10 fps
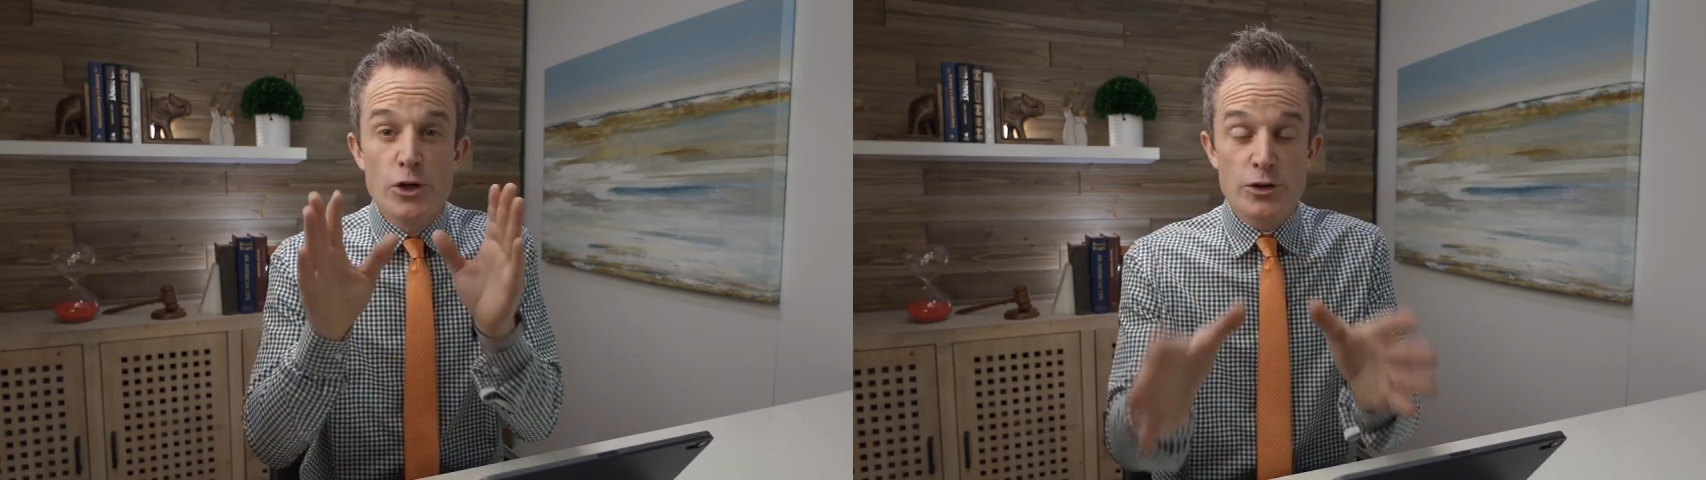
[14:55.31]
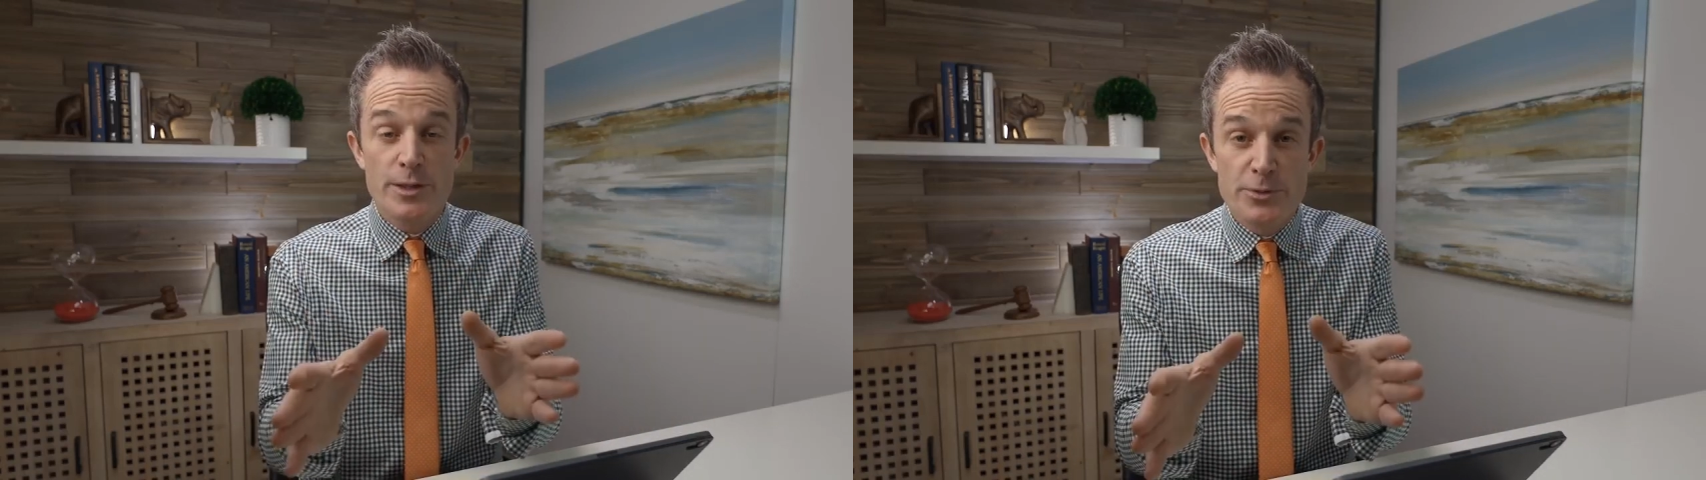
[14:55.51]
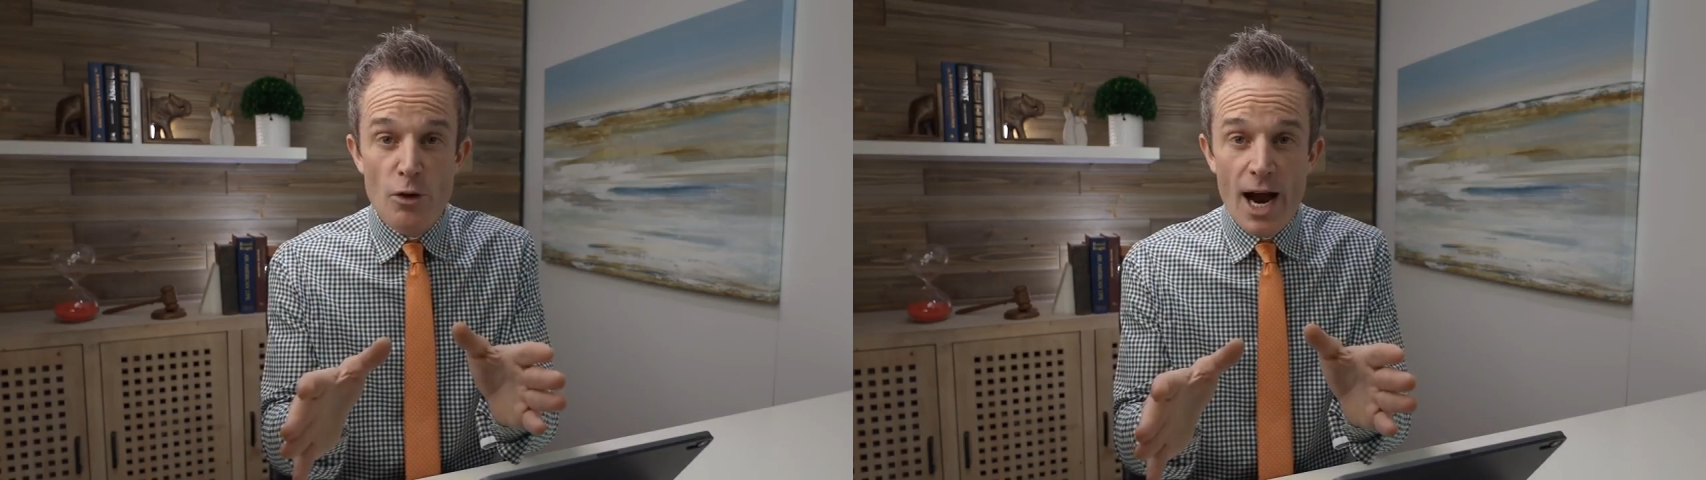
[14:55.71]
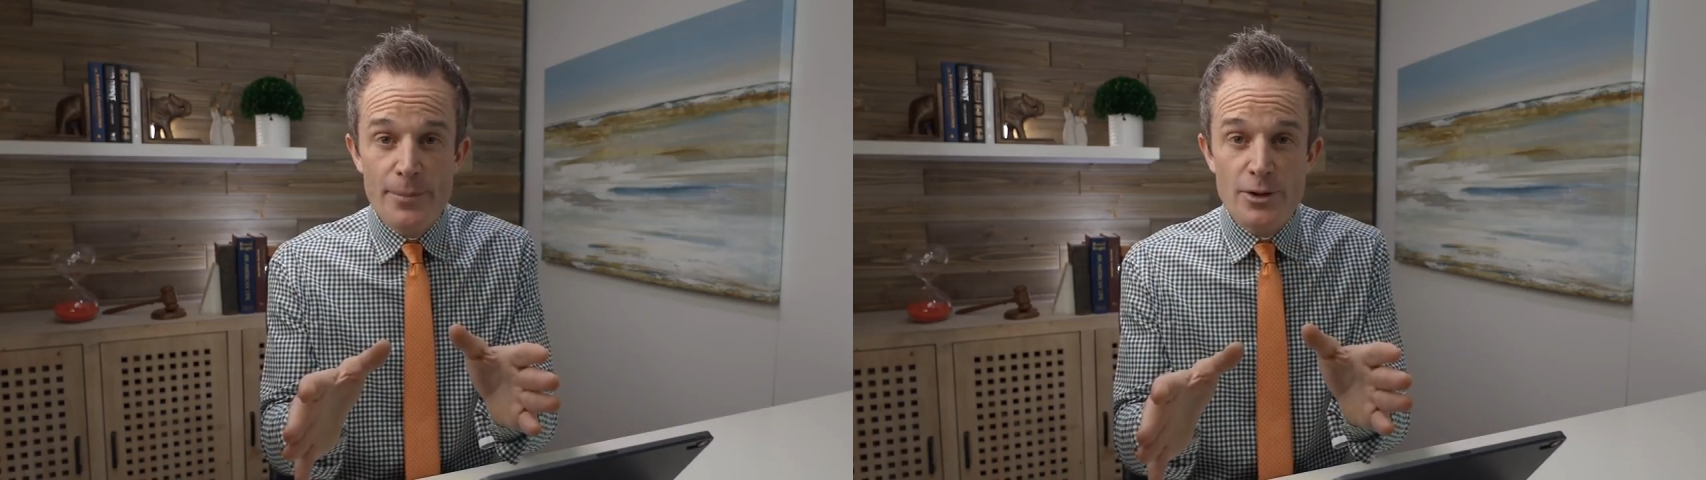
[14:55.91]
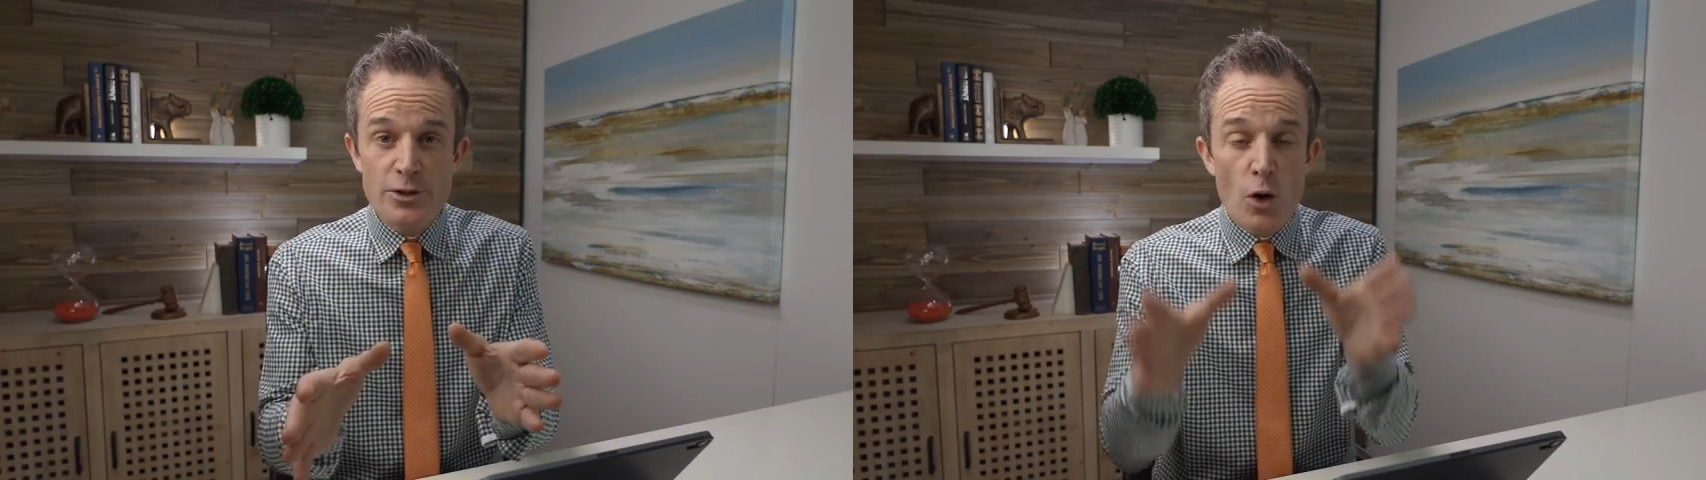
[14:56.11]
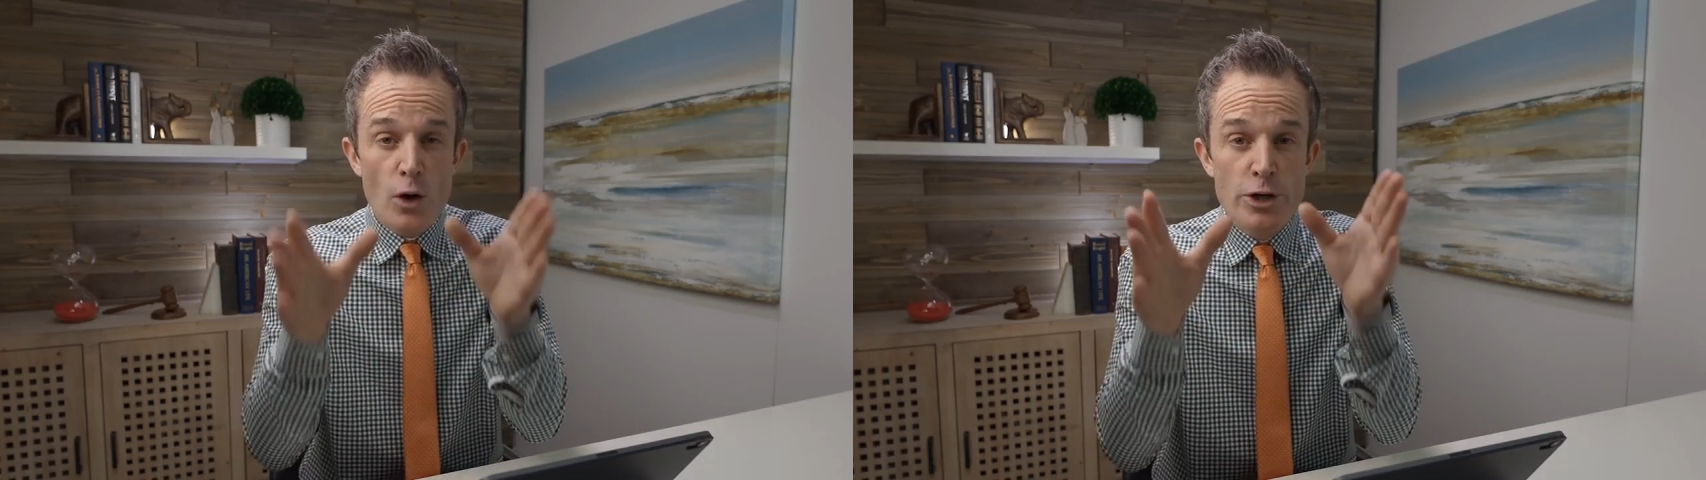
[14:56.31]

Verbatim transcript: Your subscribers are